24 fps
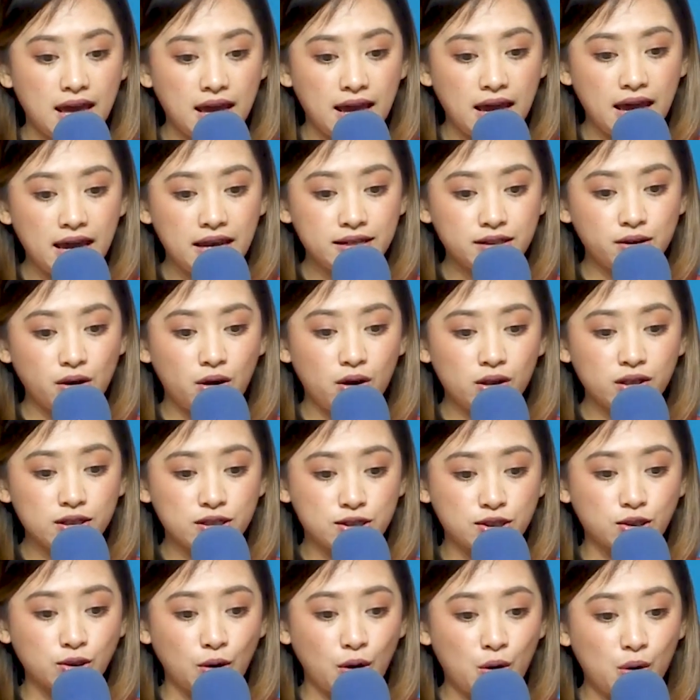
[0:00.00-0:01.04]
And
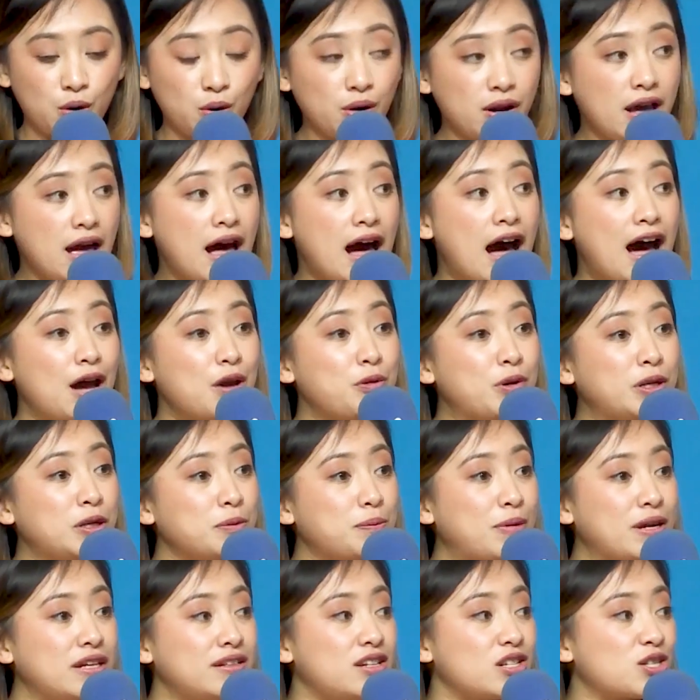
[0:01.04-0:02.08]
also, I
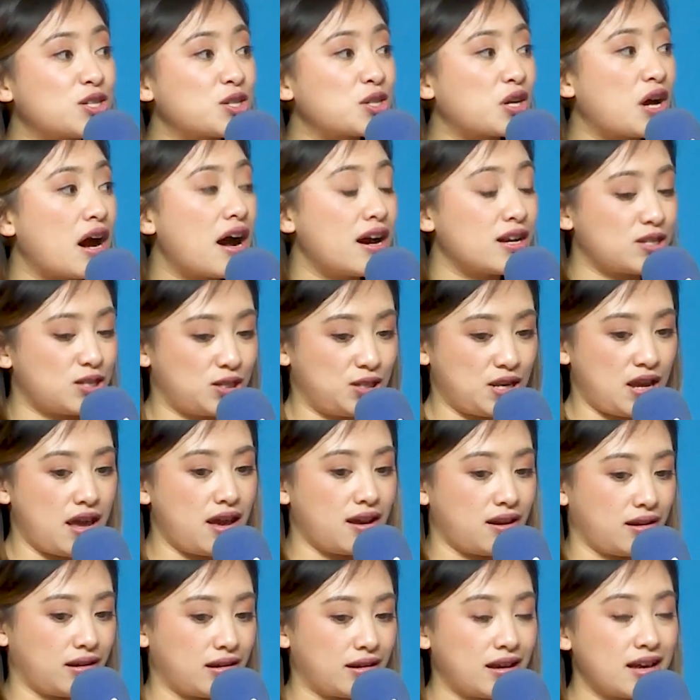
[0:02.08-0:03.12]
will be
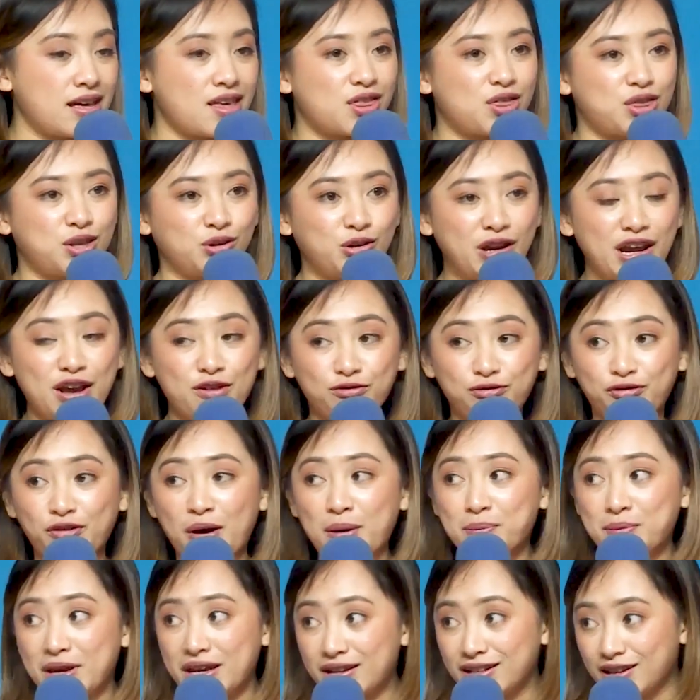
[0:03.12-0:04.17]
discussing 3
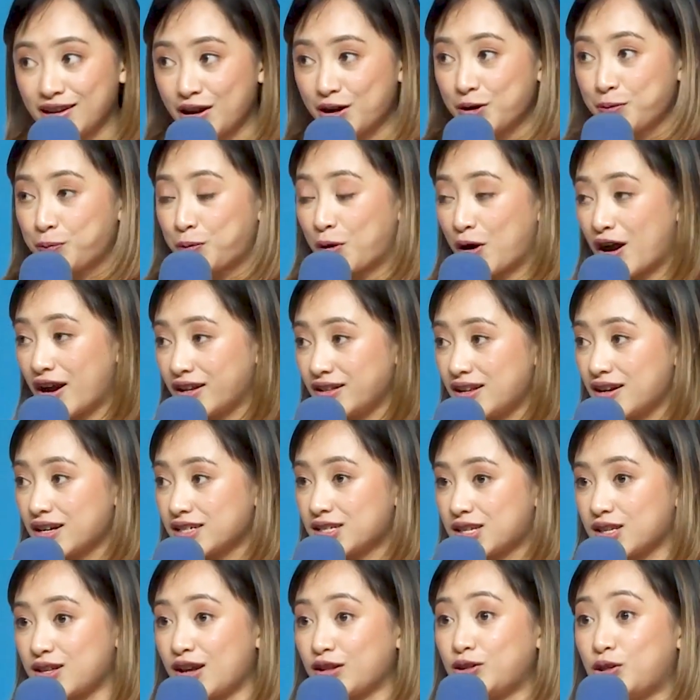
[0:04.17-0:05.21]
familiar
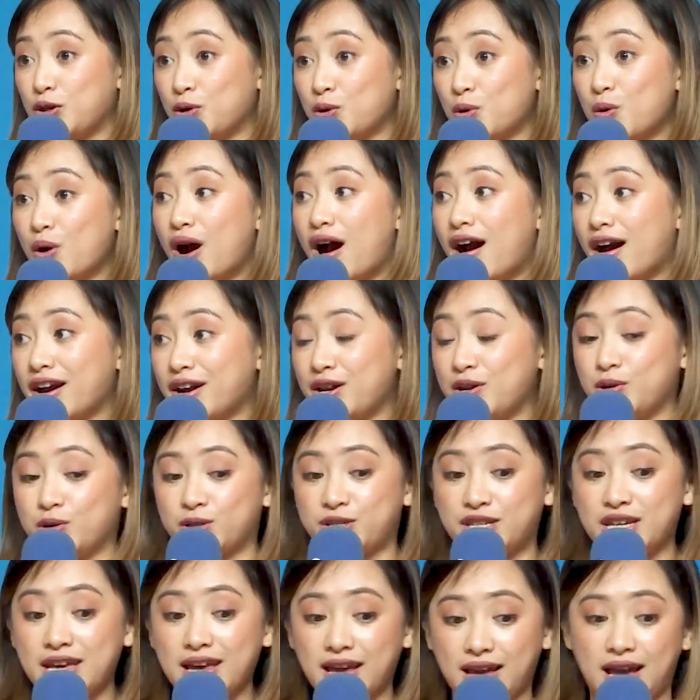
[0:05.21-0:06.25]
products that you are
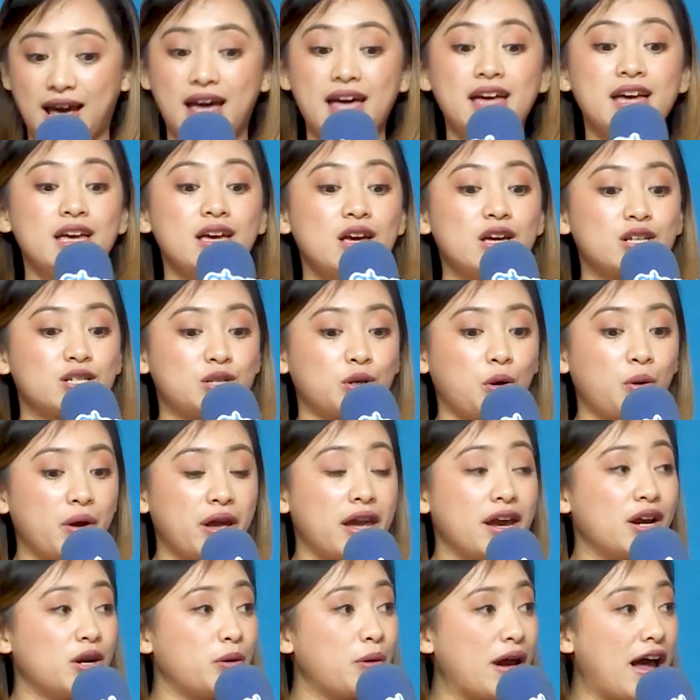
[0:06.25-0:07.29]
using. So,
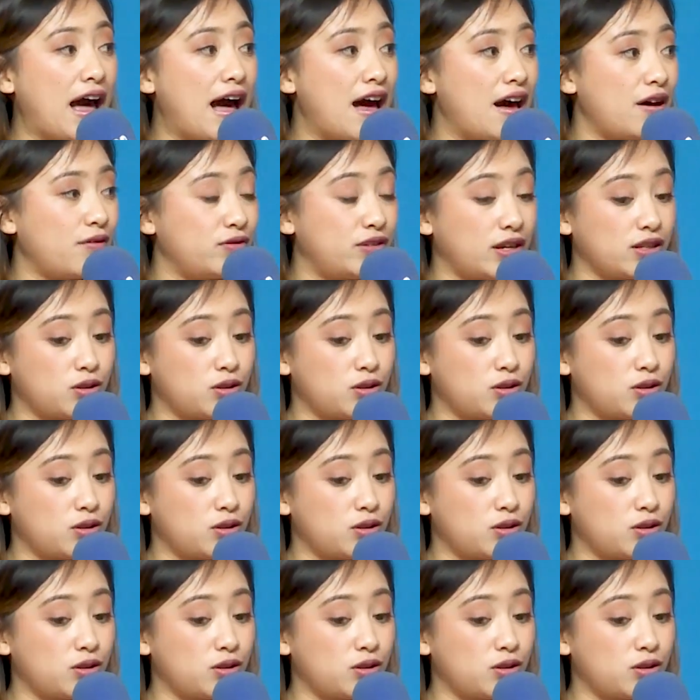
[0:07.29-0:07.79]
here we have